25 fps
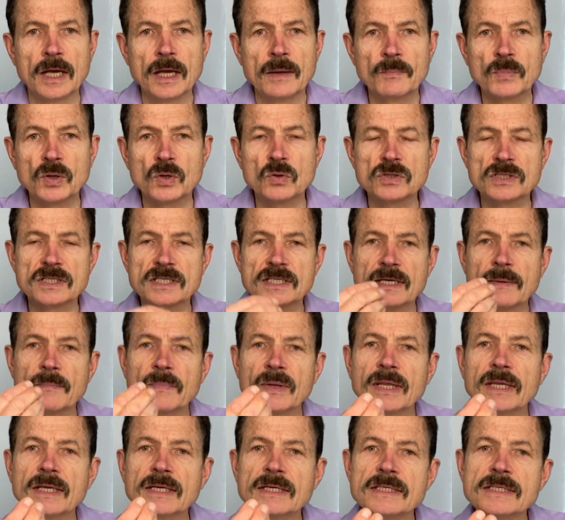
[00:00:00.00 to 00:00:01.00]
because some
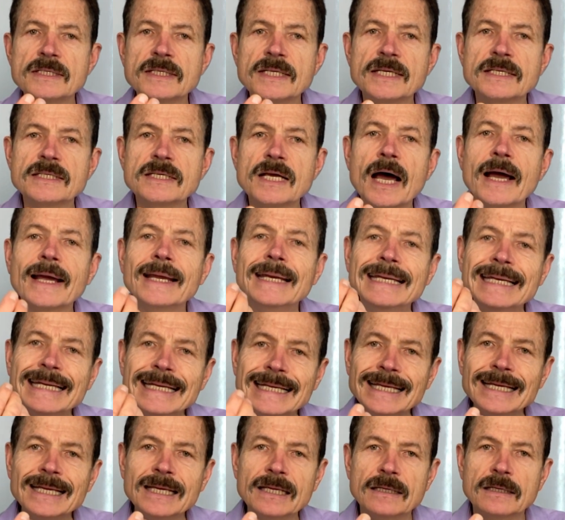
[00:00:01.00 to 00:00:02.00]
of these things I
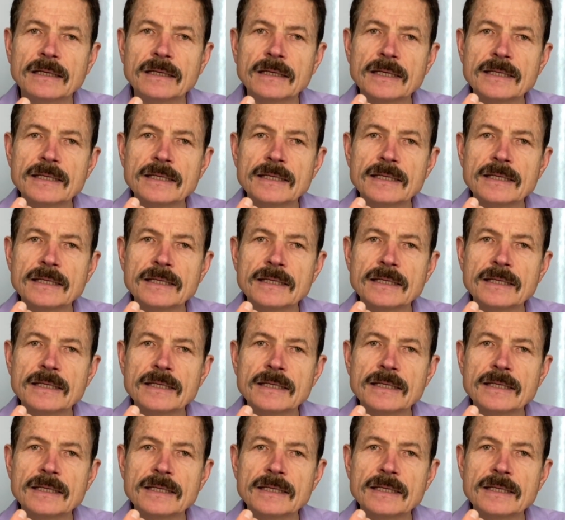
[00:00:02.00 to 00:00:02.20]
need